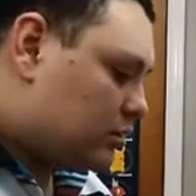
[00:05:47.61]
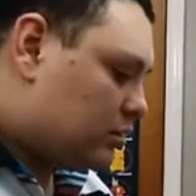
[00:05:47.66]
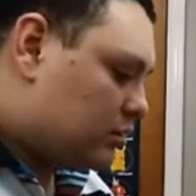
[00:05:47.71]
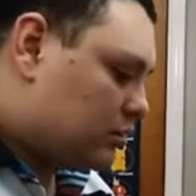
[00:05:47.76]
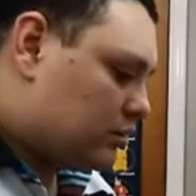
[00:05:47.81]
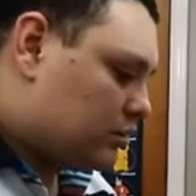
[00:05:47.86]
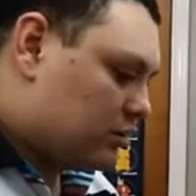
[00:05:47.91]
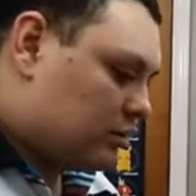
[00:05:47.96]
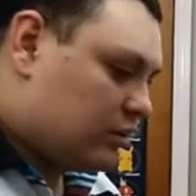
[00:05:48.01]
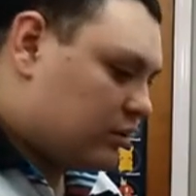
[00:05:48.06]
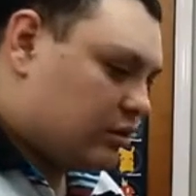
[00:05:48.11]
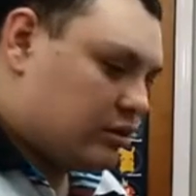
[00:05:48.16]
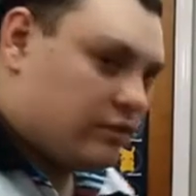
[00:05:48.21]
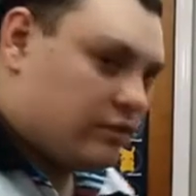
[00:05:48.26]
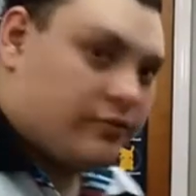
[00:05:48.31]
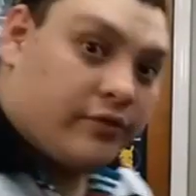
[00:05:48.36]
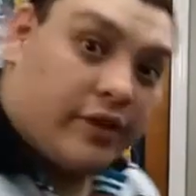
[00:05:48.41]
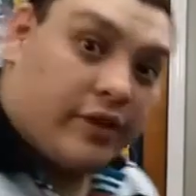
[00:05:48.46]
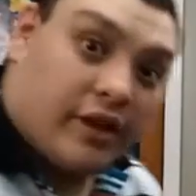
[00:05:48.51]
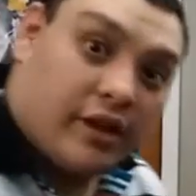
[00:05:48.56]
and
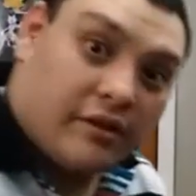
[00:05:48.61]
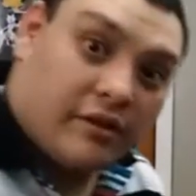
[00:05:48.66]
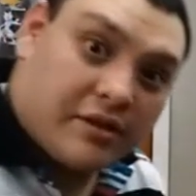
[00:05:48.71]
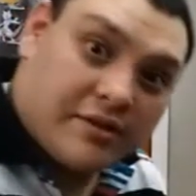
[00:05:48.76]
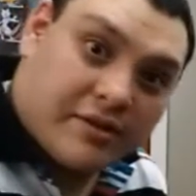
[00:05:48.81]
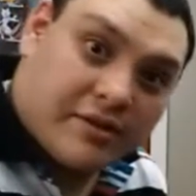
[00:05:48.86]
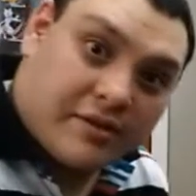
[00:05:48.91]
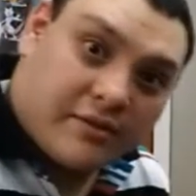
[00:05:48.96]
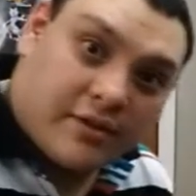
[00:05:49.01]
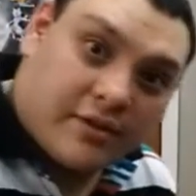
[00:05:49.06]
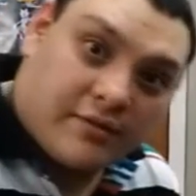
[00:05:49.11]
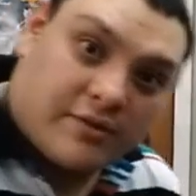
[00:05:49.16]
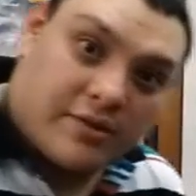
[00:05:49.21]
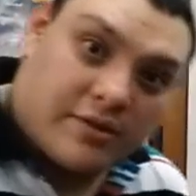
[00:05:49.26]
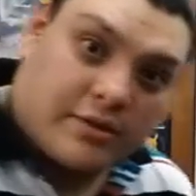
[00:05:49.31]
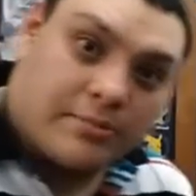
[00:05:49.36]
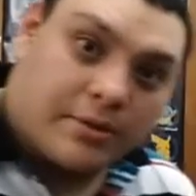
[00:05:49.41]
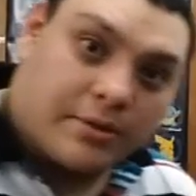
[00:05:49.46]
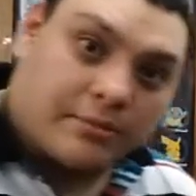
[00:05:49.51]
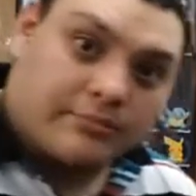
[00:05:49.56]
freak out because I don't have a
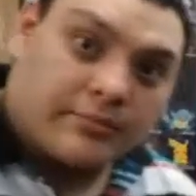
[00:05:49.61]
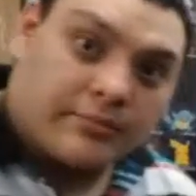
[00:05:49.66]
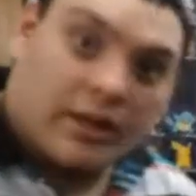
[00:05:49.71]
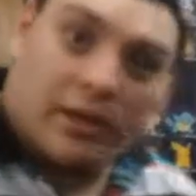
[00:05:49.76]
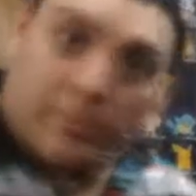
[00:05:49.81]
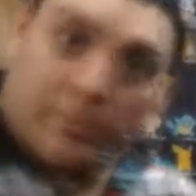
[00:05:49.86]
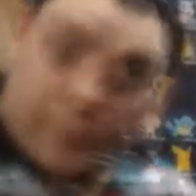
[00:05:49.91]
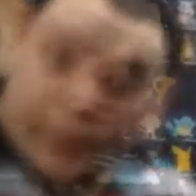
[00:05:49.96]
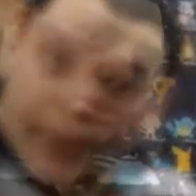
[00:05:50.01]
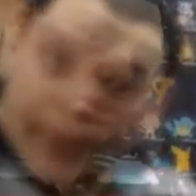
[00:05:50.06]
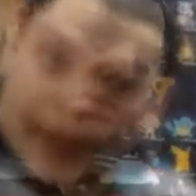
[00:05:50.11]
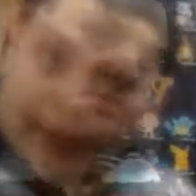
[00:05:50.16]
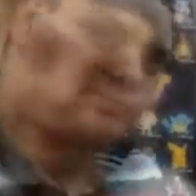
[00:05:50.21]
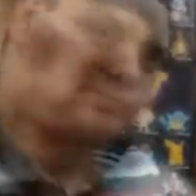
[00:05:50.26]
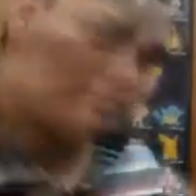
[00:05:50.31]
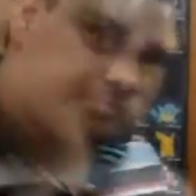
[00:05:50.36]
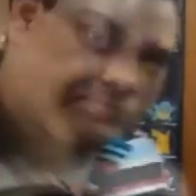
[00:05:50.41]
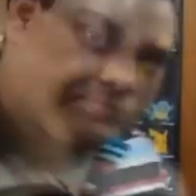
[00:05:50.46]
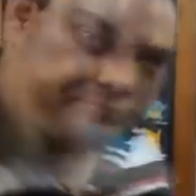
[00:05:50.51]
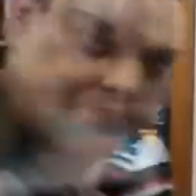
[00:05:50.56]
Sharpie. I'll be back.
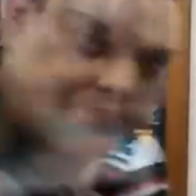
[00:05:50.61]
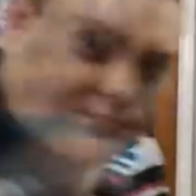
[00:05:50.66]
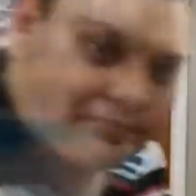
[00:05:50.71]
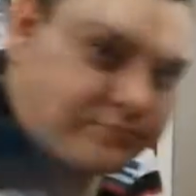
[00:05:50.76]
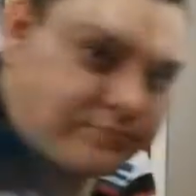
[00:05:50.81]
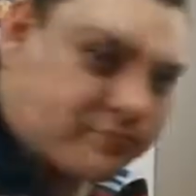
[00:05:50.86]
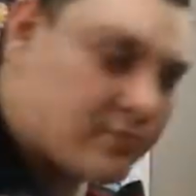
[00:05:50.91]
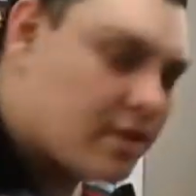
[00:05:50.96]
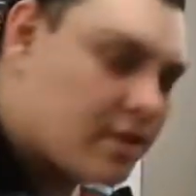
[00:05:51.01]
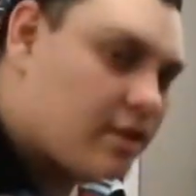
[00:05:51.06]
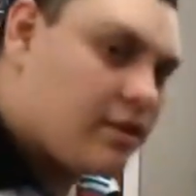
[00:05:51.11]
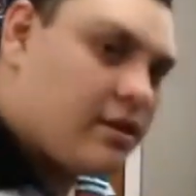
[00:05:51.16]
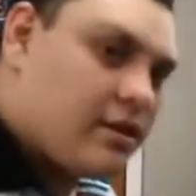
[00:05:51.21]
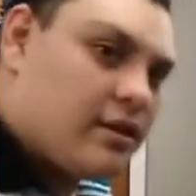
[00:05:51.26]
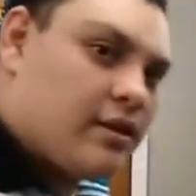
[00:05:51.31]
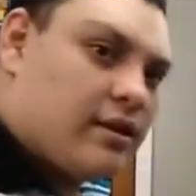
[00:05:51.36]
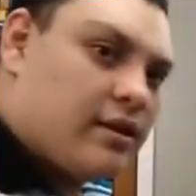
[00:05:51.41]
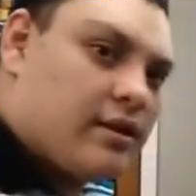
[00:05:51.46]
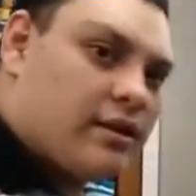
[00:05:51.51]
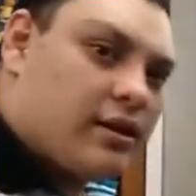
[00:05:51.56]

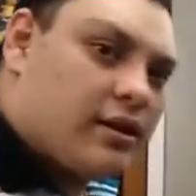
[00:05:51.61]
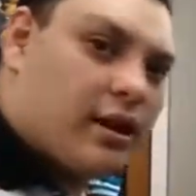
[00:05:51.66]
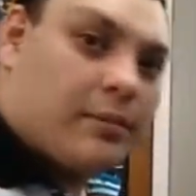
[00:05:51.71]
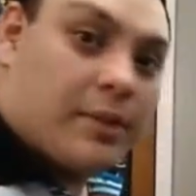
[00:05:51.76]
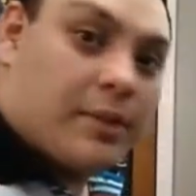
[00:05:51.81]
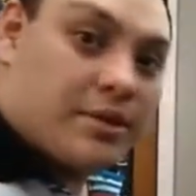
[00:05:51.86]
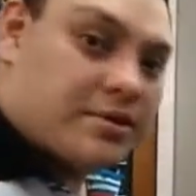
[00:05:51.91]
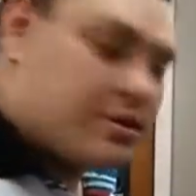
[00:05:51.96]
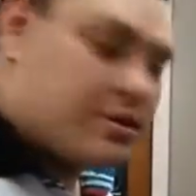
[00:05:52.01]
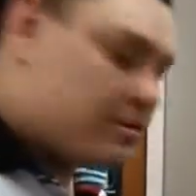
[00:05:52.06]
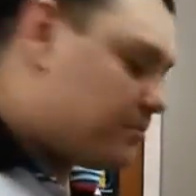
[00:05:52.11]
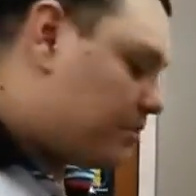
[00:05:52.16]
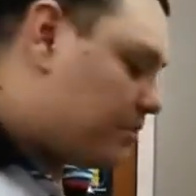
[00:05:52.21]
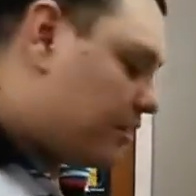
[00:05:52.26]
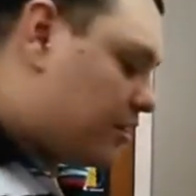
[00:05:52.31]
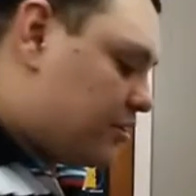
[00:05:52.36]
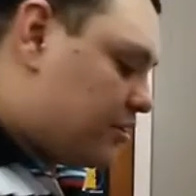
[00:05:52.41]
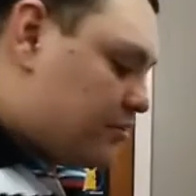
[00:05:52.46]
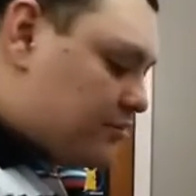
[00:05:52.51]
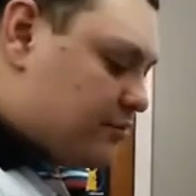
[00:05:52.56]
Got my Sharpie I
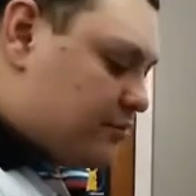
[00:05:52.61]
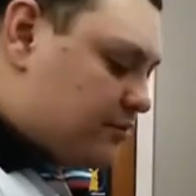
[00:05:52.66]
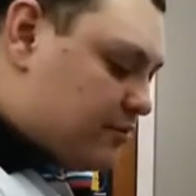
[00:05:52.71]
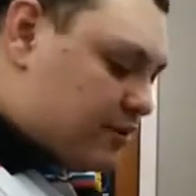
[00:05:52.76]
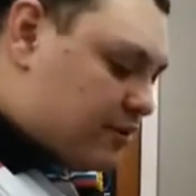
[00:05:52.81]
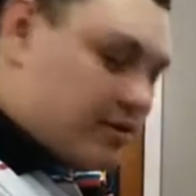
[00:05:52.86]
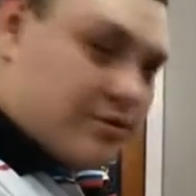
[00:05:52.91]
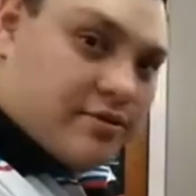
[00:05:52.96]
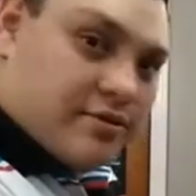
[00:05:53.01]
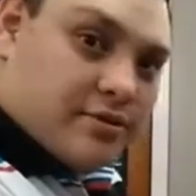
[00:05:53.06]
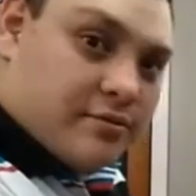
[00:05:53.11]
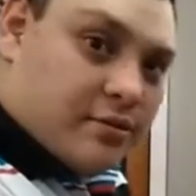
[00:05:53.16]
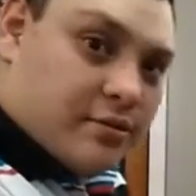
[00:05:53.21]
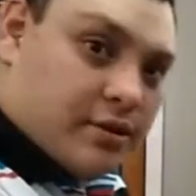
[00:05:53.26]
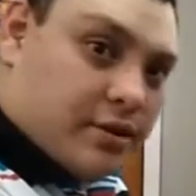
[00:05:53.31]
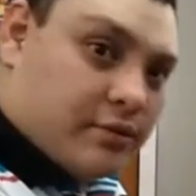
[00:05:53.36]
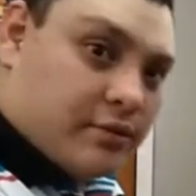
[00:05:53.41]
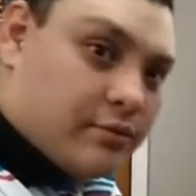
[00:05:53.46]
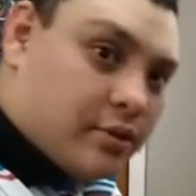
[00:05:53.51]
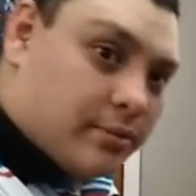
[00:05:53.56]
used when I used to work
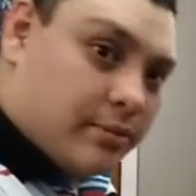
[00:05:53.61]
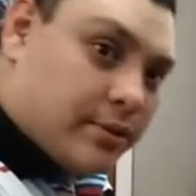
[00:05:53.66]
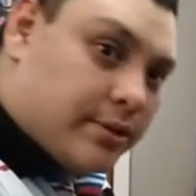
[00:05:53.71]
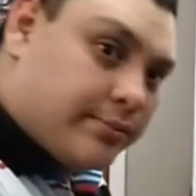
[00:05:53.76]
at Walmart.